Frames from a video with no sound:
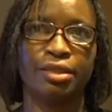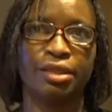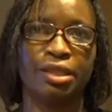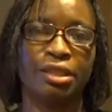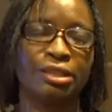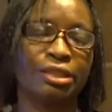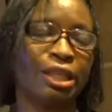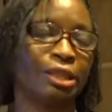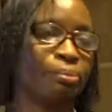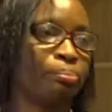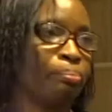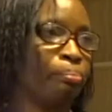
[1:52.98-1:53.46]

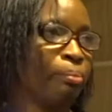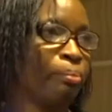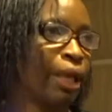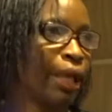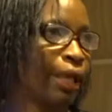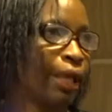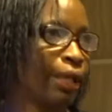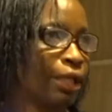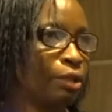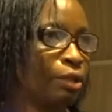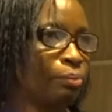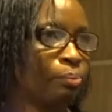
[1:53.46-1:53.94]
that
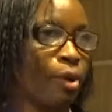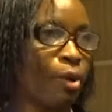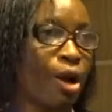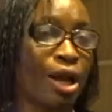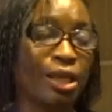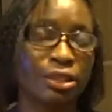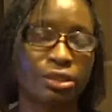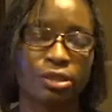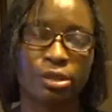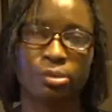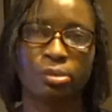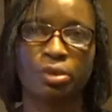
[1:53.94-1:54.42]
make it
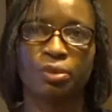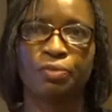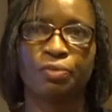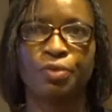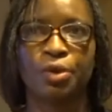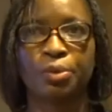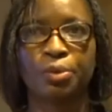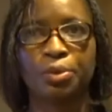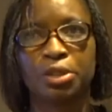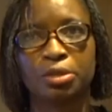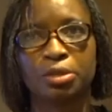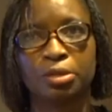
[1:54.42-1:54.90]
possible
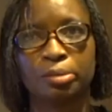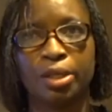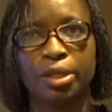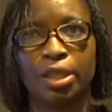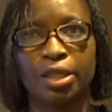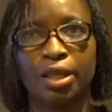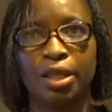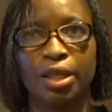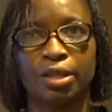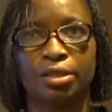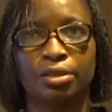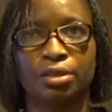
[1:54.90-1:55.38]
for we to be
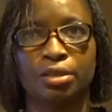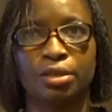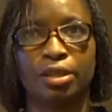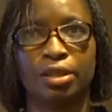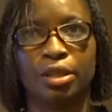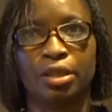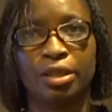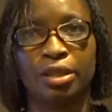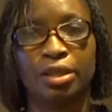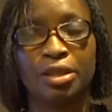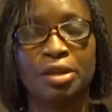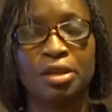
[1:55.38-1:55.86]
here
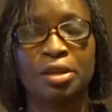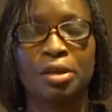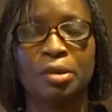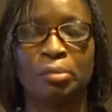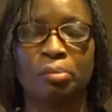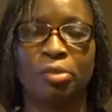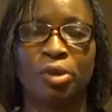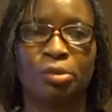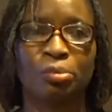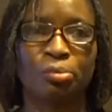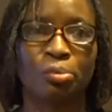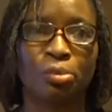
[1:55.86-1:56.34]
today.
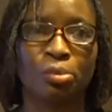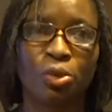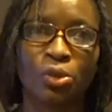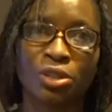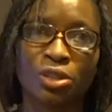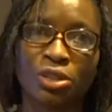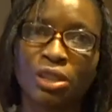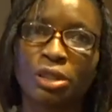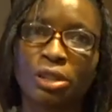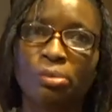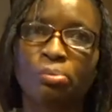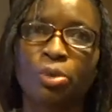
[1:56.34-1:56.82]
But
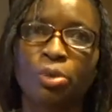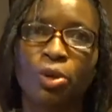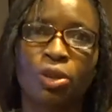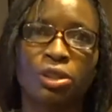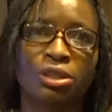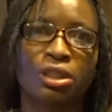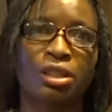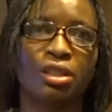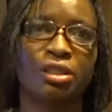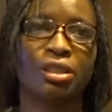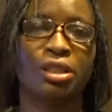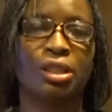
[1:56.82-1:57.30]
most
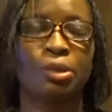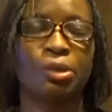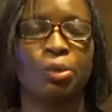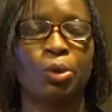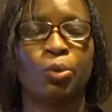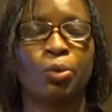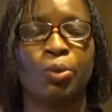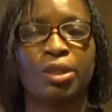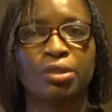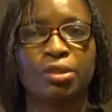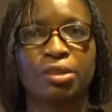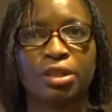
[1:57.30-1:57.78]
importantly, we
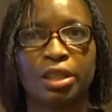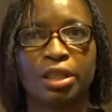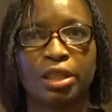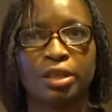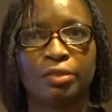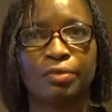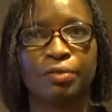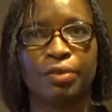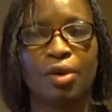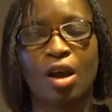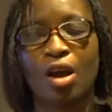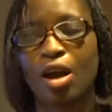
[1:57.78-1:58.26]
want to
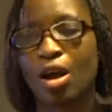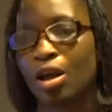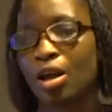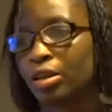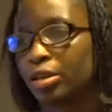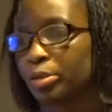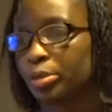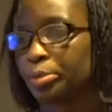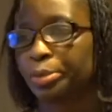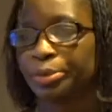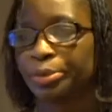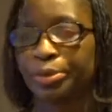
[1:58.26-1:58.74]
give all
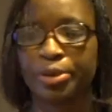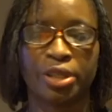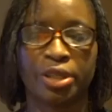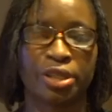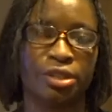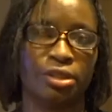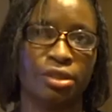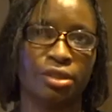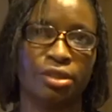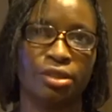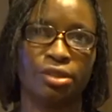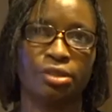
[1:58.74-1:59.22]
the
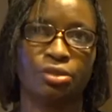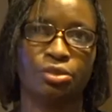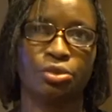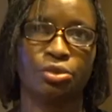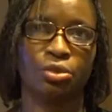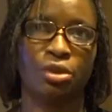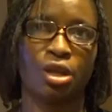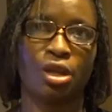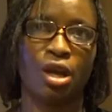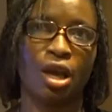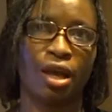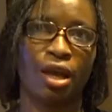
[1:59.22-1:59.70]
praise to
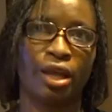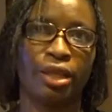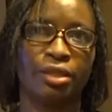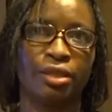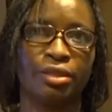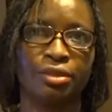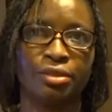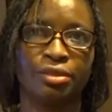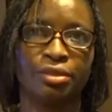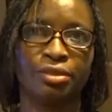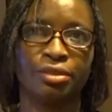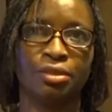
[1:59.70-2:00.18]
God.
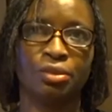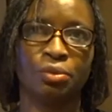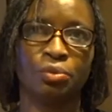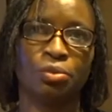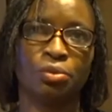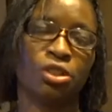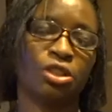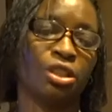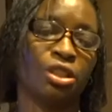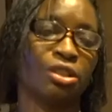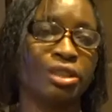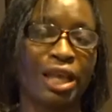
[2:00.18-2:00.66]

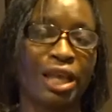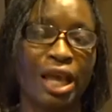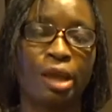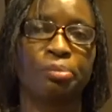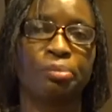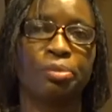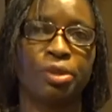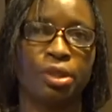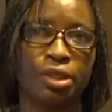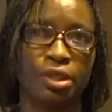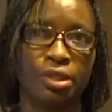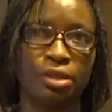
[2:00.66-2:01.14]
We're just
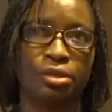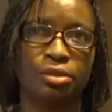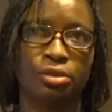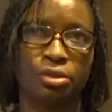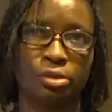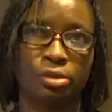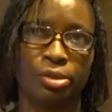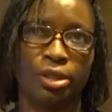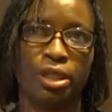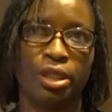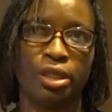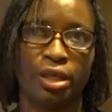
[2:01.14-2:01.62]
happy
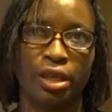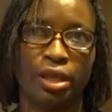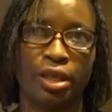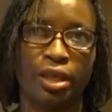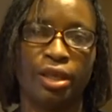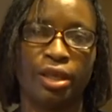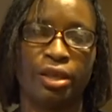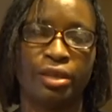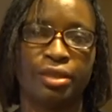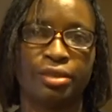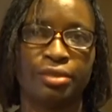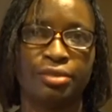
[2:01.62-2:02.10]
to be here
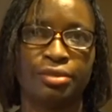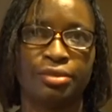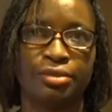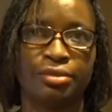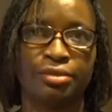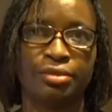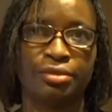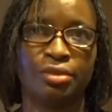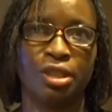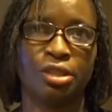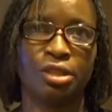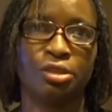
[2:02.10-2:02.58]

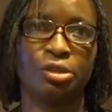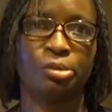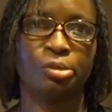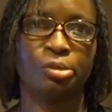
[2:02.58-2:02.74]
and to